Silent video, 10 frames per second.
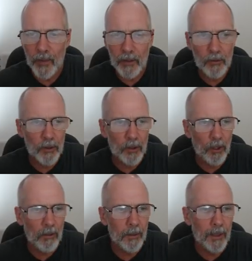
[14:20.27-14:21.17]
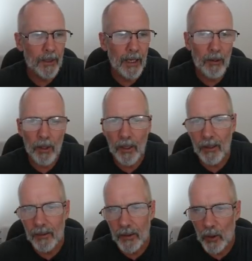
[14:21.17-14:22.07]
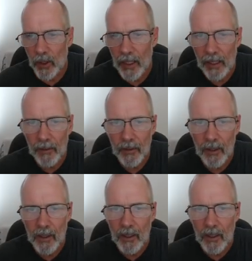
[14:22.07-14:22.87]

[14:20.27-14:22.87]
Let's just copy that one over there.